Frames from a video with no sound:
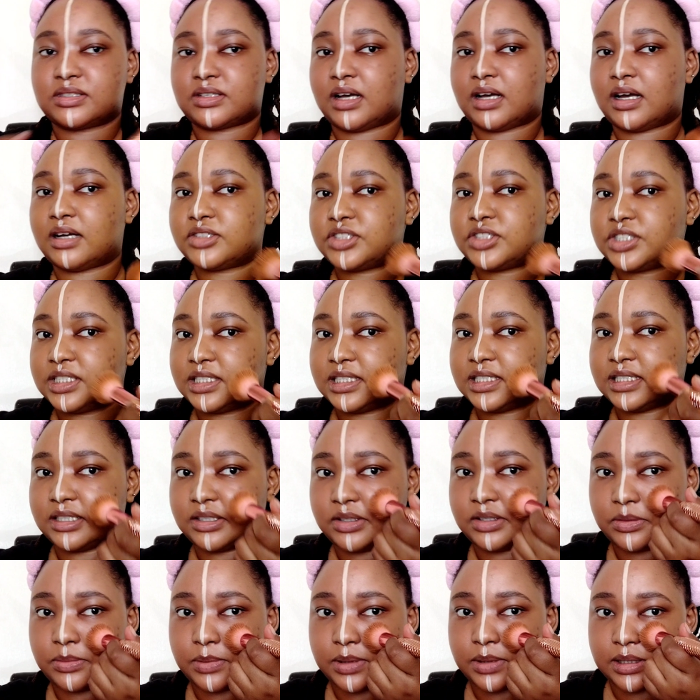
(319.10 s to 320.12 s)
So how she
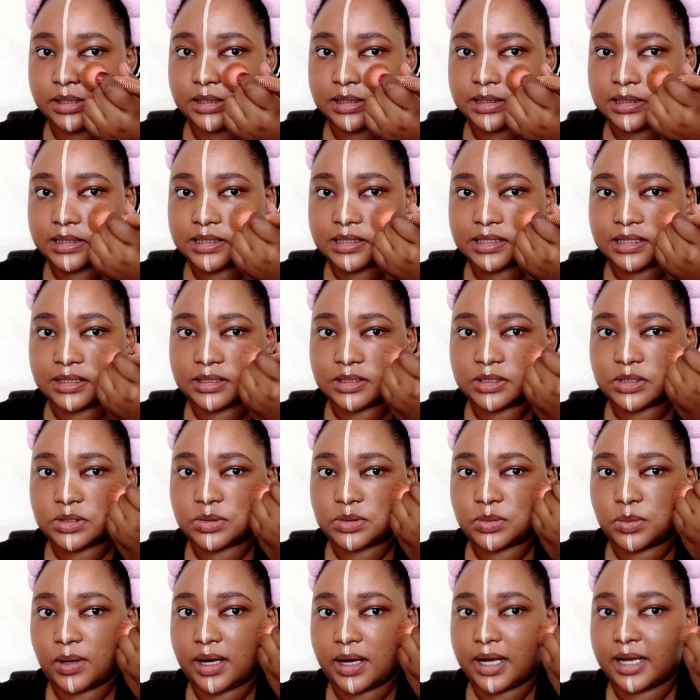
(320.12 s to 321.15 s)
did it was a
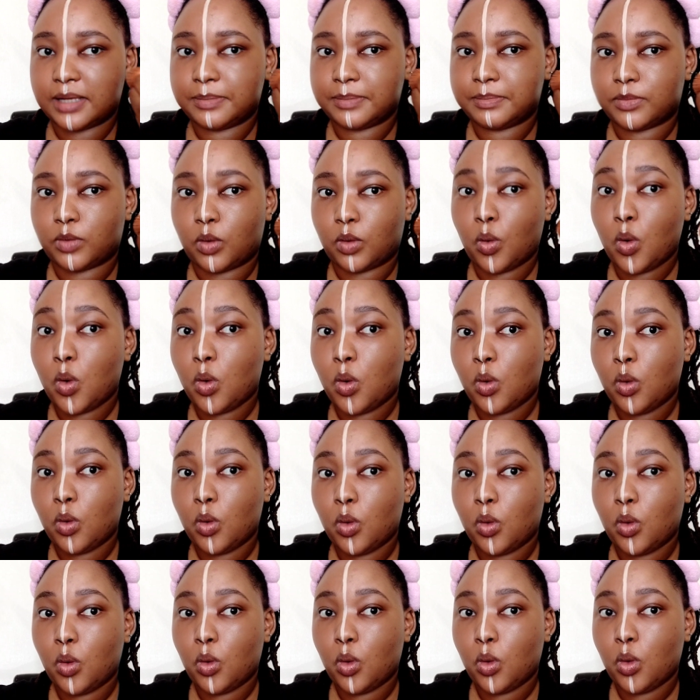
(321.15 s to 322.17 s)
swipe.
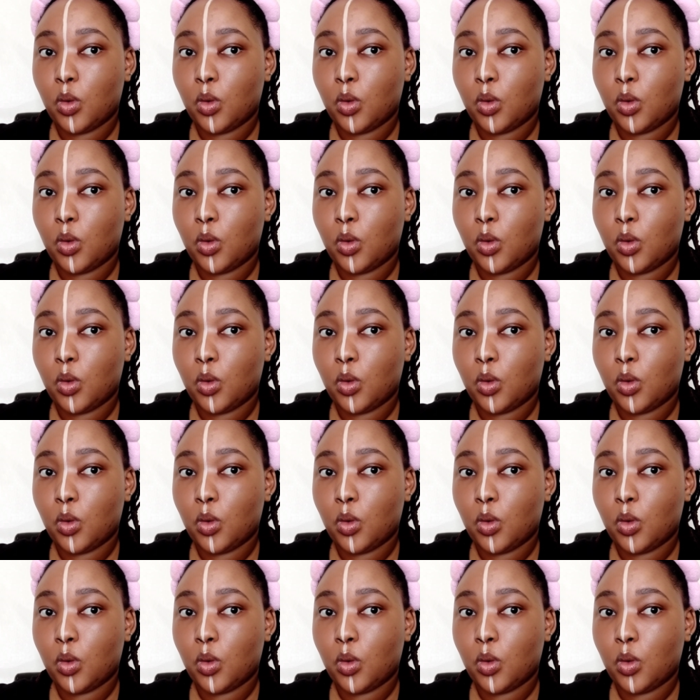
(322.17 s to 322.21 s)
Whoop.